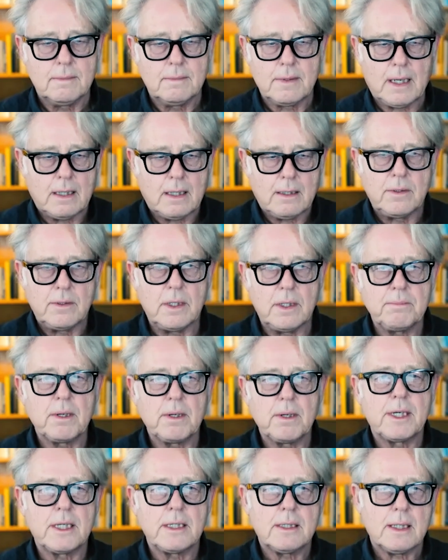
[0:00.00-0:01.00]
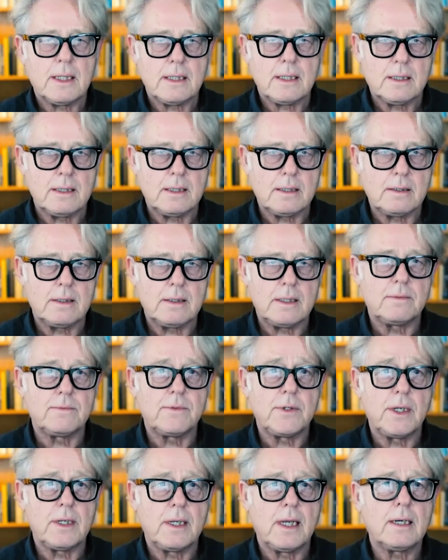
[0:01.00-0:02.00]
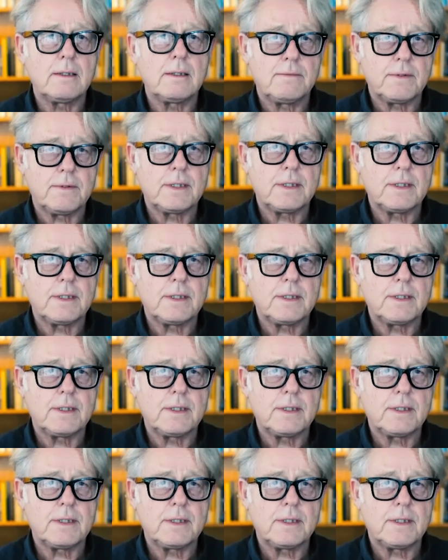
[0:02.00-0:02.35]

how do you implement that in so in it's a practical